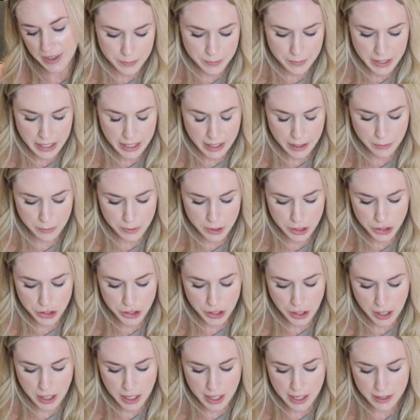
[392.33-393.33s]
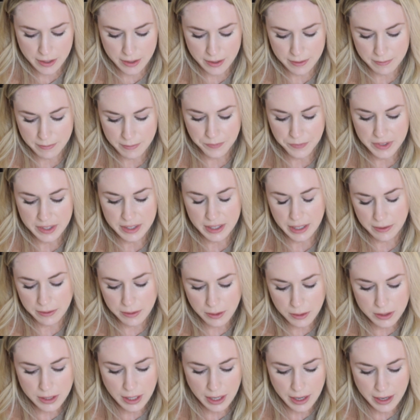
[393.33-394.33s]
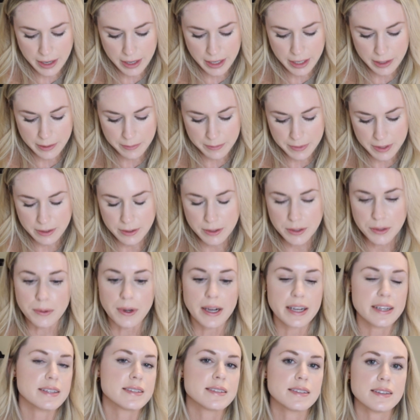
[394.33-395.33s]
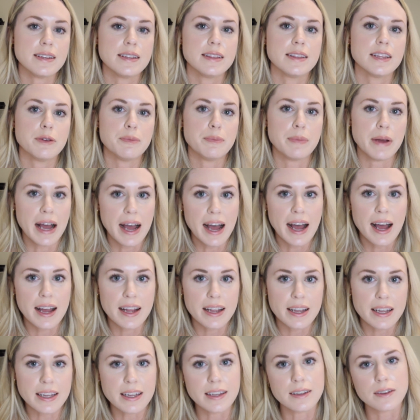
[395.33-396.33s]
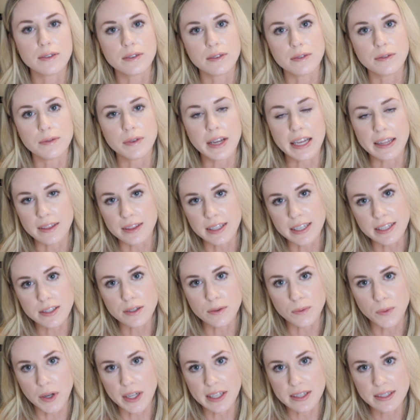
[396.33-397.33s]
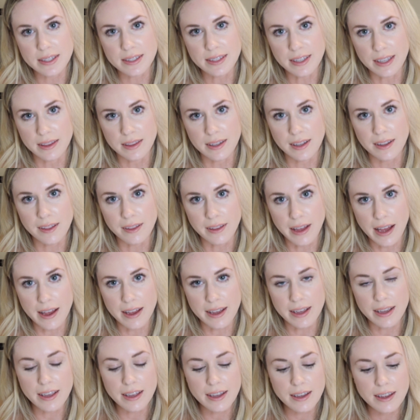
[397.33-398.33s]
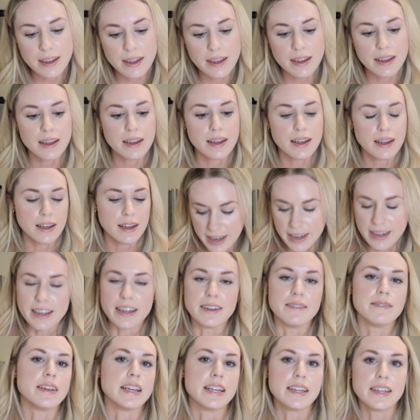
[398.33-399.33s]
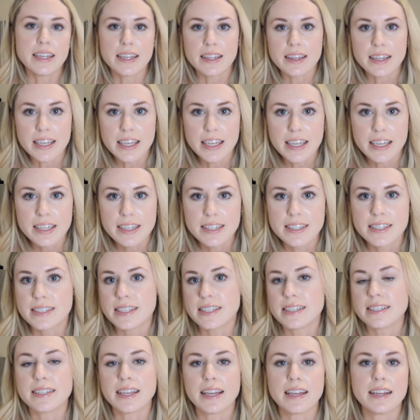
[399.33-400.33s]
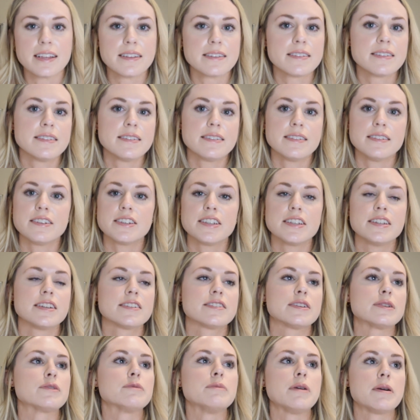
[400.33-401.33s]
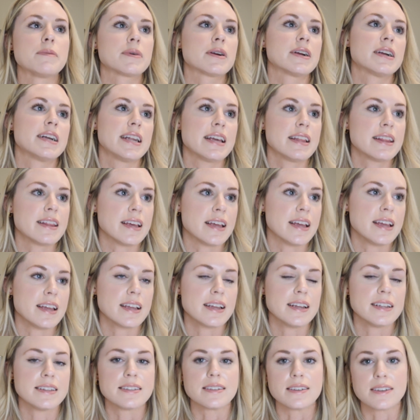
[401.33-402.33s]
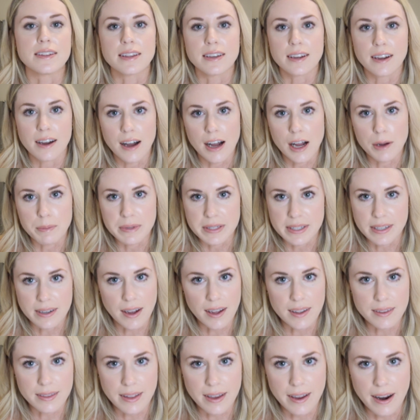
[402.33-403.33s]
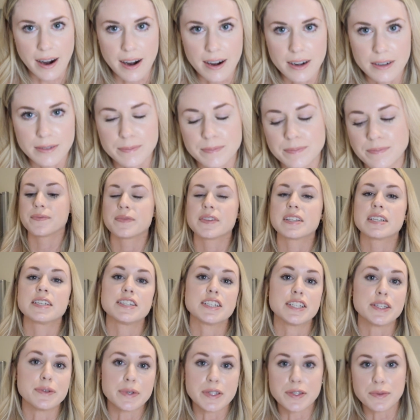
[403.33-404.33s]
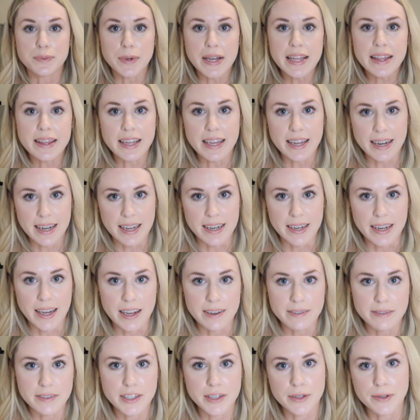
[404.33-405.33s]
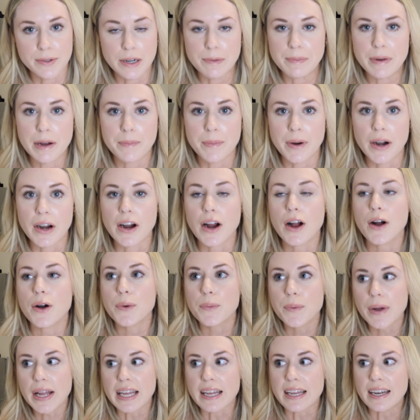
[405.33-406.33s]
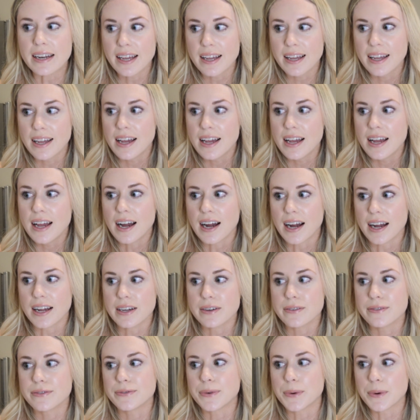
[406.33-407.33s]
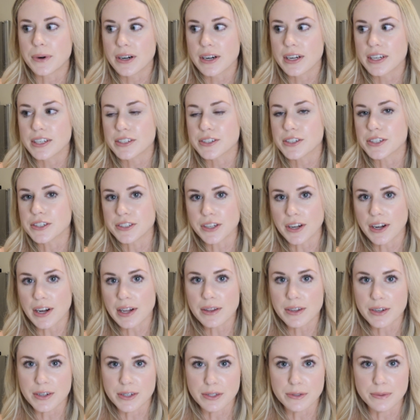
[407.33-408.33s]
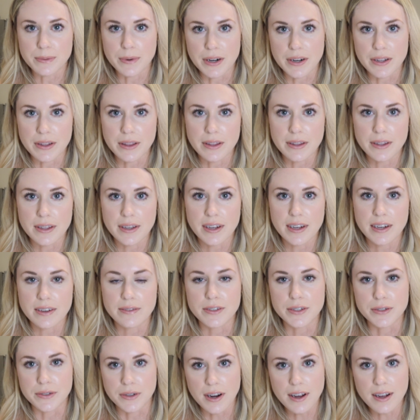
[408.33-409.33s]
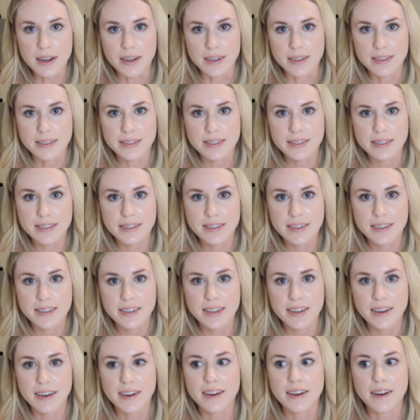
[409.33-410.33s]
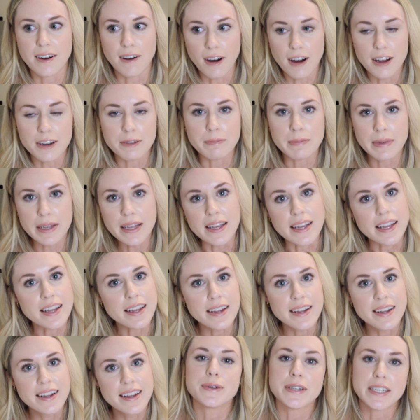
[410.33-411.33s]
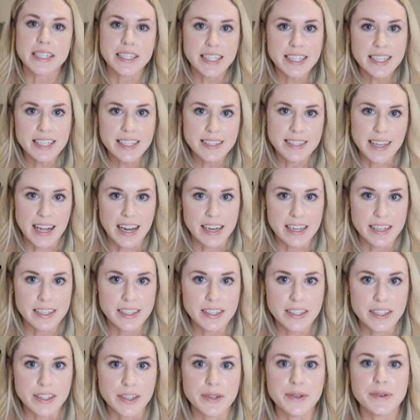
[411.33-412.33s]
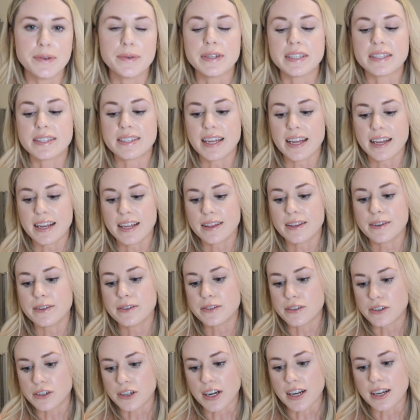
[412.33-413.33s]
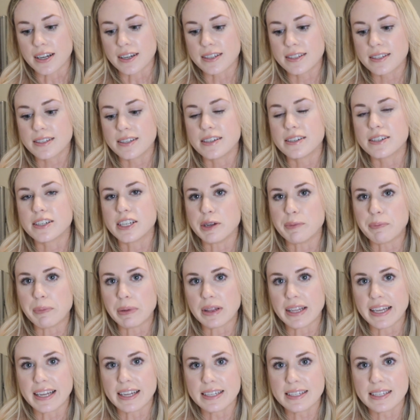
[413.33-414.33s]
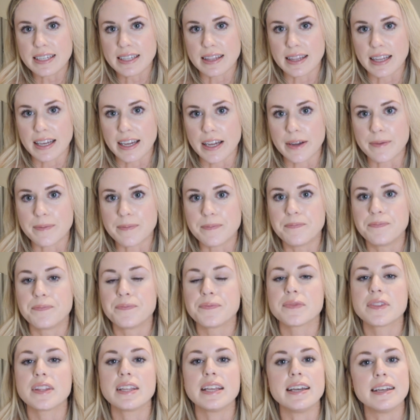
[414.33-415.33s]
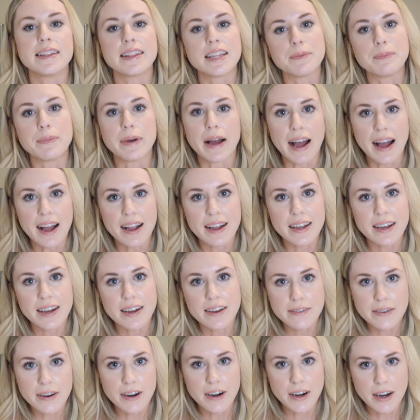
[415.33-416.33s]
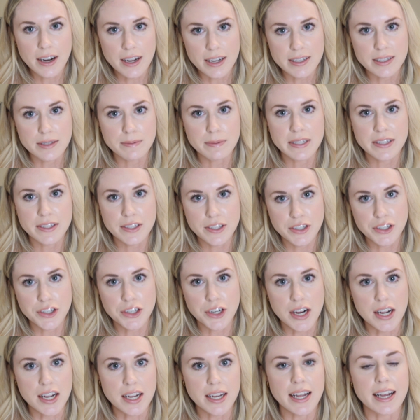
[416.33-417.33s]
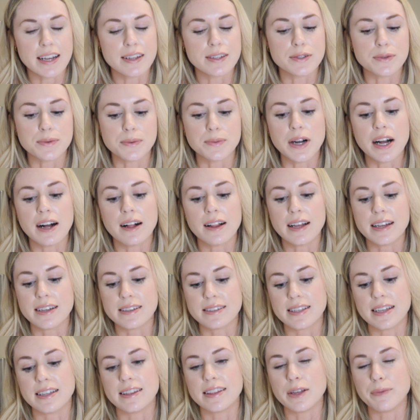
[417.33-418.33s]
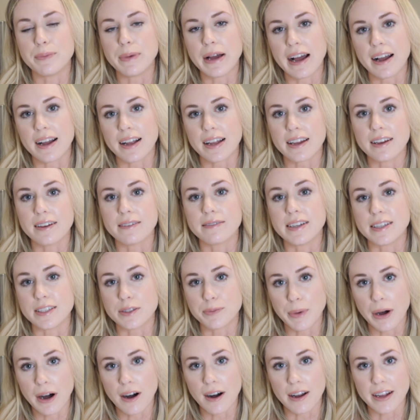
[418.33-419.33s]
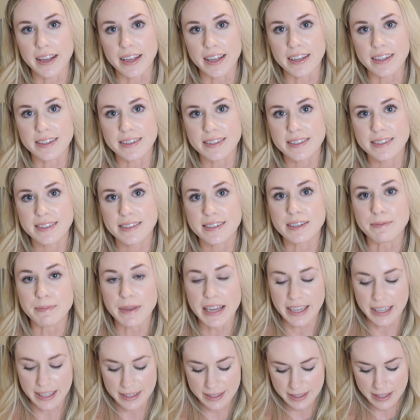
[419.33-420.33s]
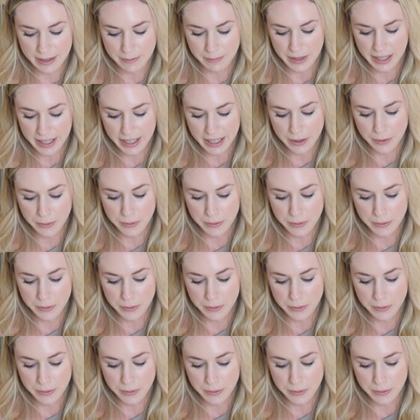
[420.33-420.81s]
He was shot several times, twice in the back and at least once in the leg. Conveniently, she says she doesn't remember anything until the cops got there. She was with it enough to remember, oh wait, I have $400 worth of drugs on me. What she decided to do was take those drugs, she planted them in the back of her husband's truck as well as in the back of his pockets to make it seem like it